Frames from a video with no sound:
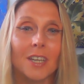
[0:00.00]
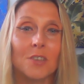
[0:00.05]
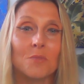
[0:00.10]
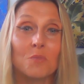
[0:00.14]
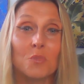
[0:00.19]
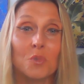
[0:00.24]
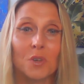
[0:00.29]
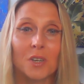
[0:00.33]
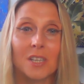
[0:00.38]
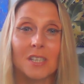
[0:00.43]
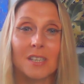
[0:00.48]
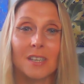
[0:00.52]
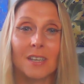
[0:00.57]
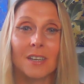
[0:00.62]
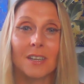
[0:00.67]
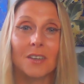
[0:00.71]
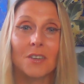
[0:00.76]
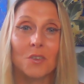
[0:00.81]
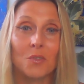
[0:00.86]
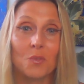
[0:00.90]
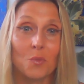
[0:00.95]

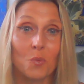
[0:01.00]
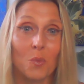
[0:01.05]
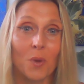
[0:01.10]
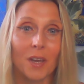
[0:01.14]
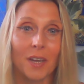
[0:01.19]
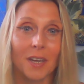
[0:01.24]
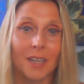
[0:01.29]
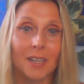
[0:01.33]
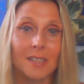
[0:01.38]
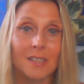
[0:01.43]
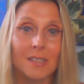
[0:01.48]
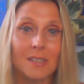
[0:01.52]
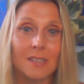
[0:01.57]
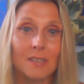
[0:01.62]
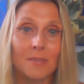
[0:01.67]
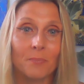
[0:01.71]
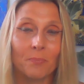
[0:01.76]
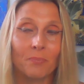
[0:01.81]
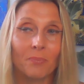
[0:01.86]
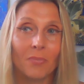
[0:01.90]
embracing ways.